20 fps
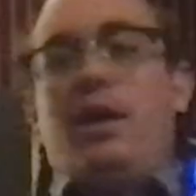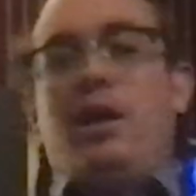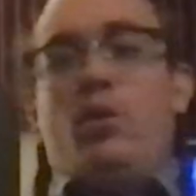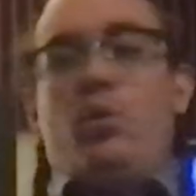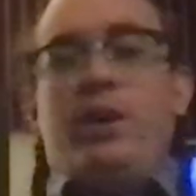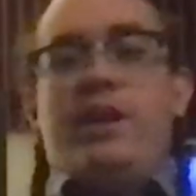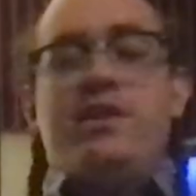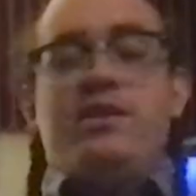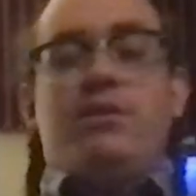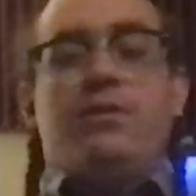
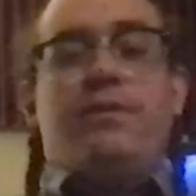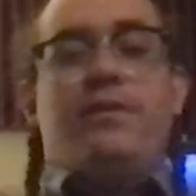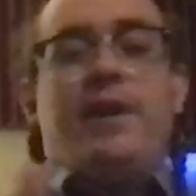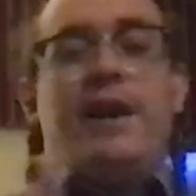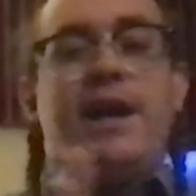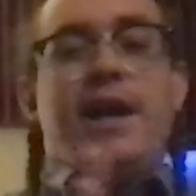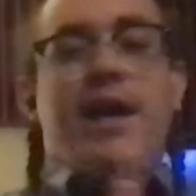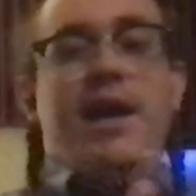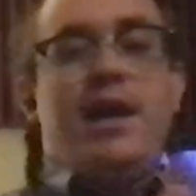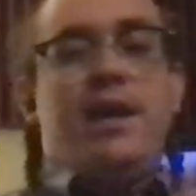we
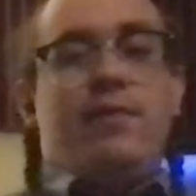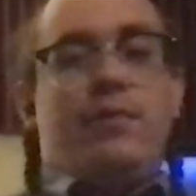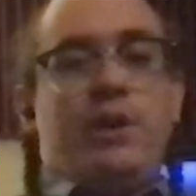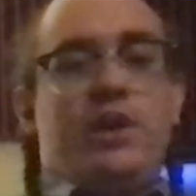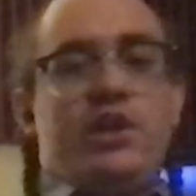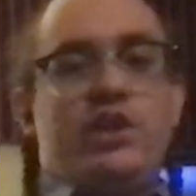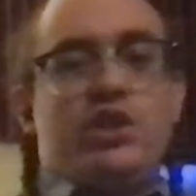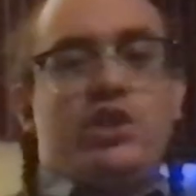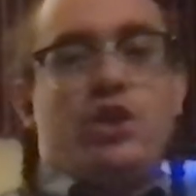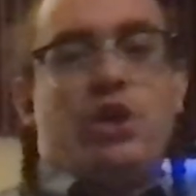divide if we
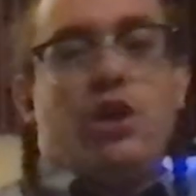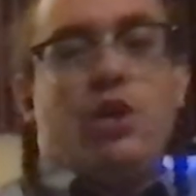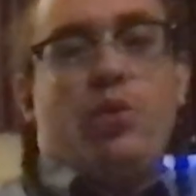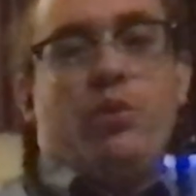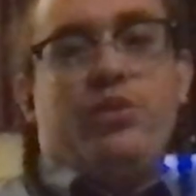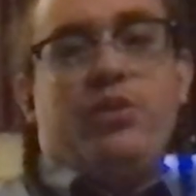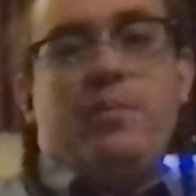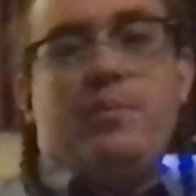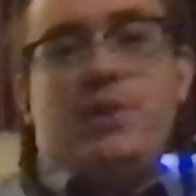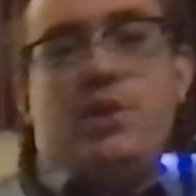start
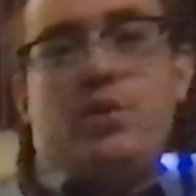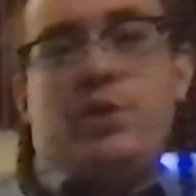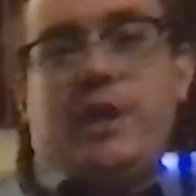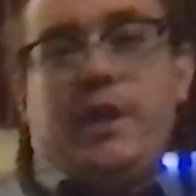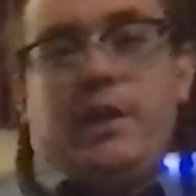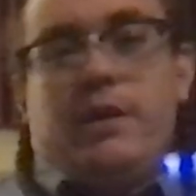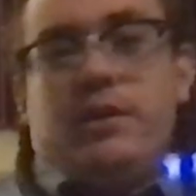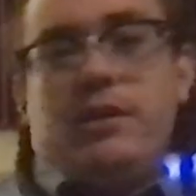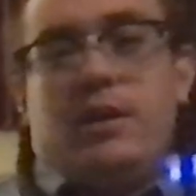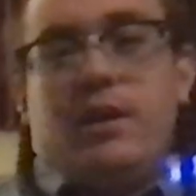with a
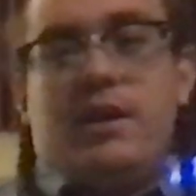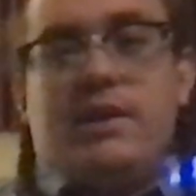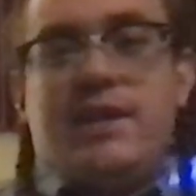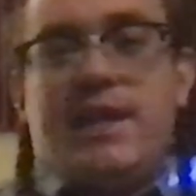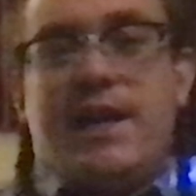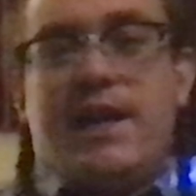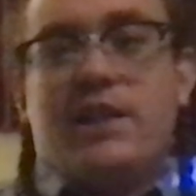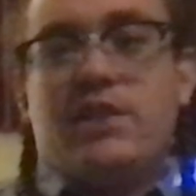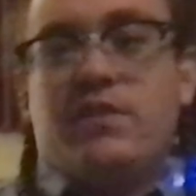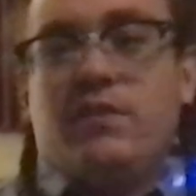muni,
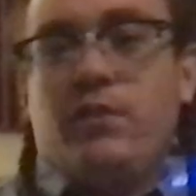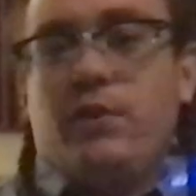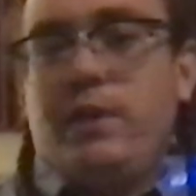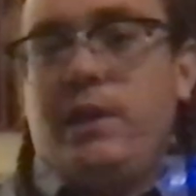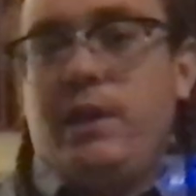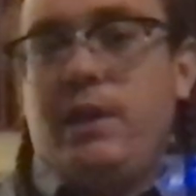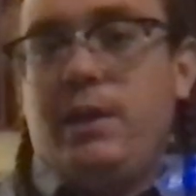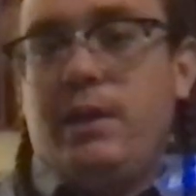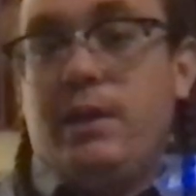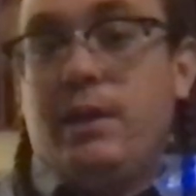
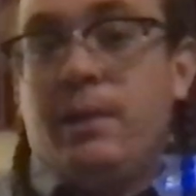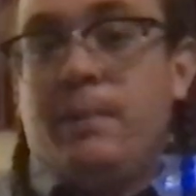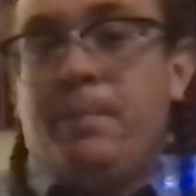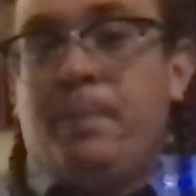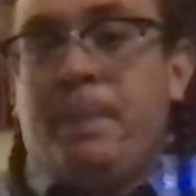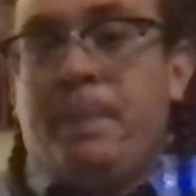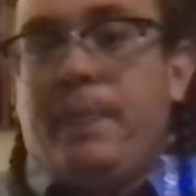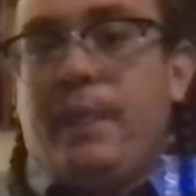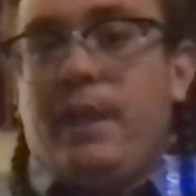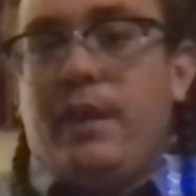tax-free,
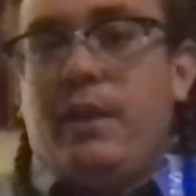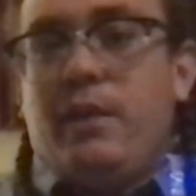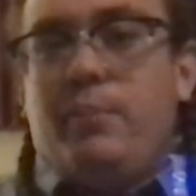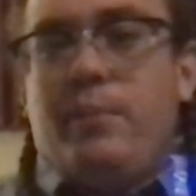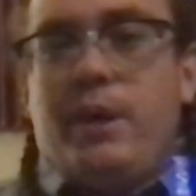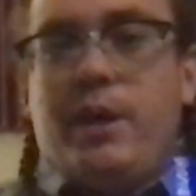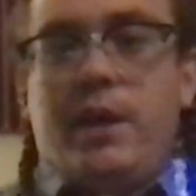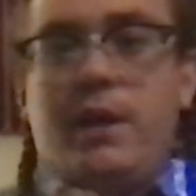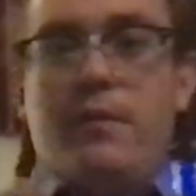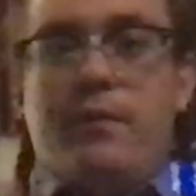
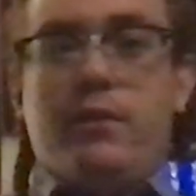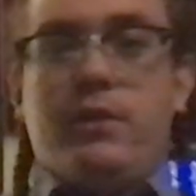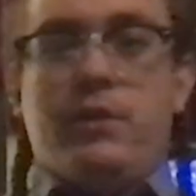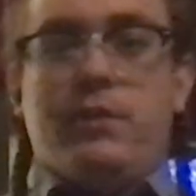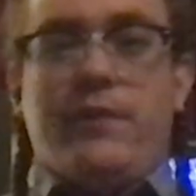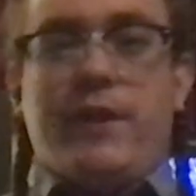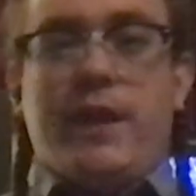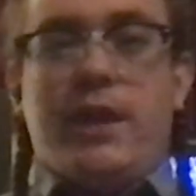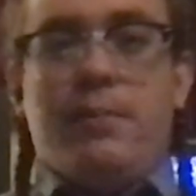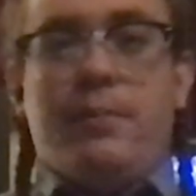
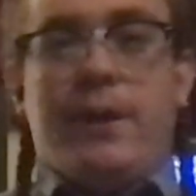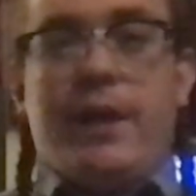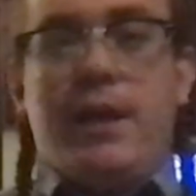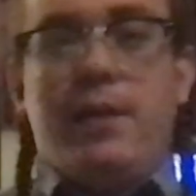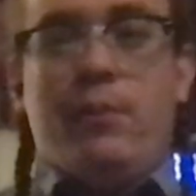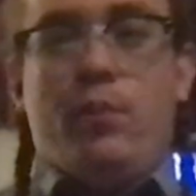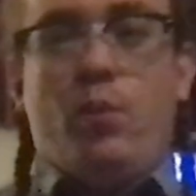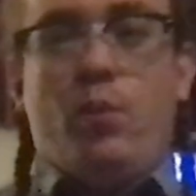divided by